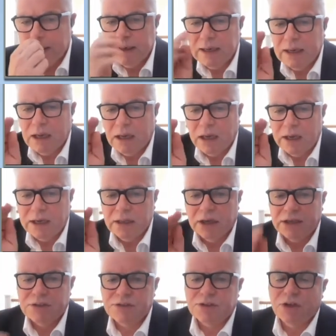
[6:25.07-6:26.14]
It
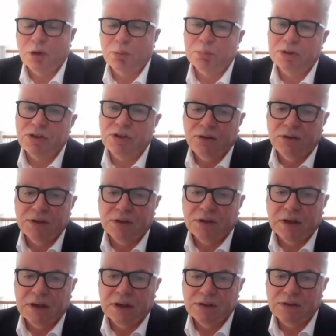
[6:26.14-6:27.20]
highlights the
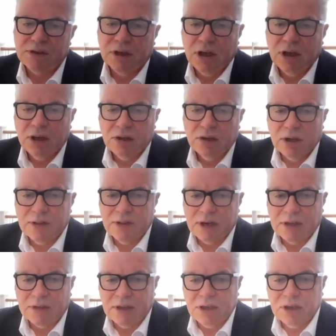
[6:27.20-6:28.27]
opportunities that I
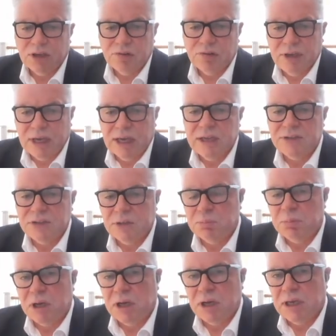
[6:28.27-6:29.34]
think are created
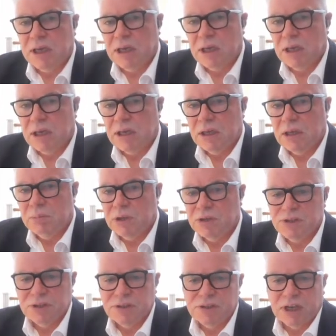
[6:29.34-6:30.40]
by
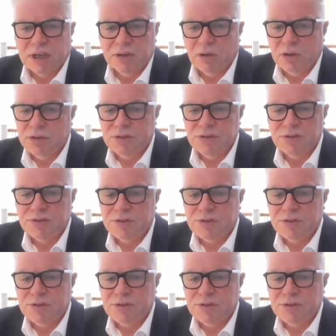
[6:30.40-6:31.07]
emerging technologies.